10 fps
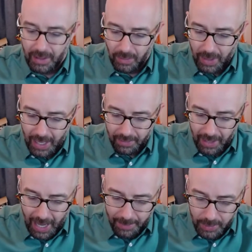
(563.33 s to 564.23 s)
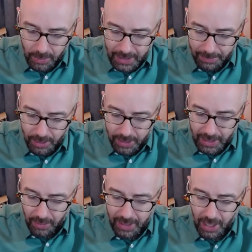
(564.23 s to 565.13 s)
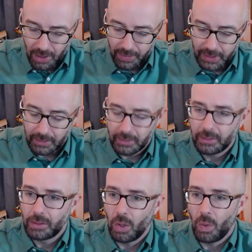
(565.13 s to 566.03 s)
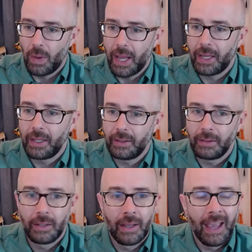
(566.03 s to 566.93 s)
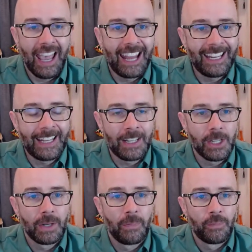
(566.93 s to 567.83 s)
We have an absolute temperature scale, Kelvin or Rankine, and inch.